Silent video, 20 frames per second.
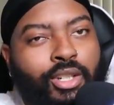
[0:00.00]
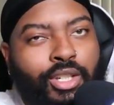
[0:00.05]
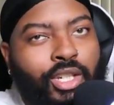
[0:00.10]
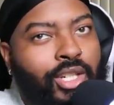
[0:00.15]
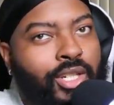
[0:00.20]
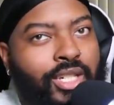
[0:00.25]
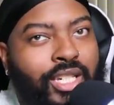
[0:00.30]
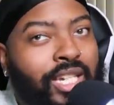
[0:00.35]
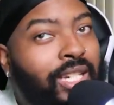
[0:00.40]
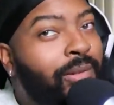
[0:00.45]

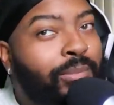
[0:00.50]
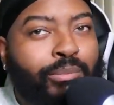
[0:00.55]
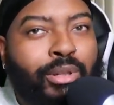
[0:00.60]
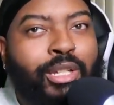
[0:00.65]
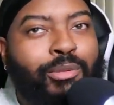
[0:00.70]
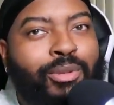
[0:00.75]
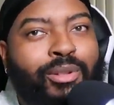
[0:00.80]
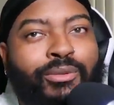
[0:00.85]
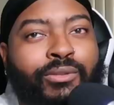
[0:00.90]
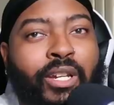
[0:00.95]
You didn't
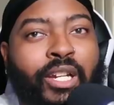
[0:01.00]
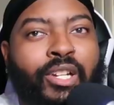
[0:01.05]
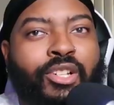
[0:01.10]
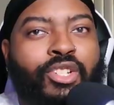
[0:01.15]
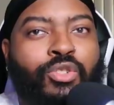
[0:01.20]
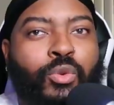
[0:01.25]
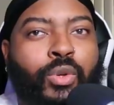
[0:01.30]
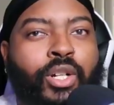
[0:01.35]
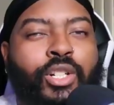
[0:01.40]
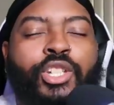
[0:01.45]
beat me fair
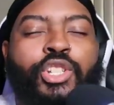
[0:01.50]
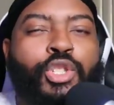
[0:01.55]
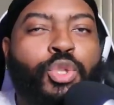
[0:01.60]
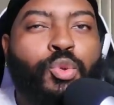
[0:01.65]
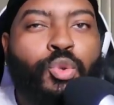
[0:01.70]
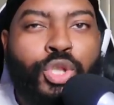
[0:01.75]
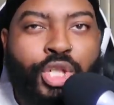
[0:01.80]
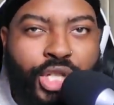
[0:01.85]
and square because you